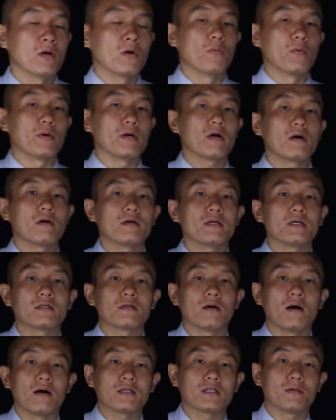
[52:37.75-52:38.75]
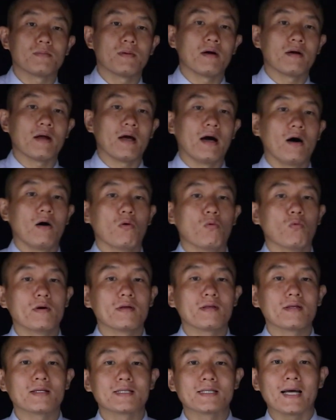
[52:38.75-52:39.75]
We already talked about how
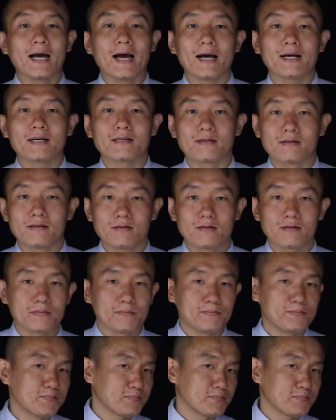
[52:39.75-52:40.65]
with taxes,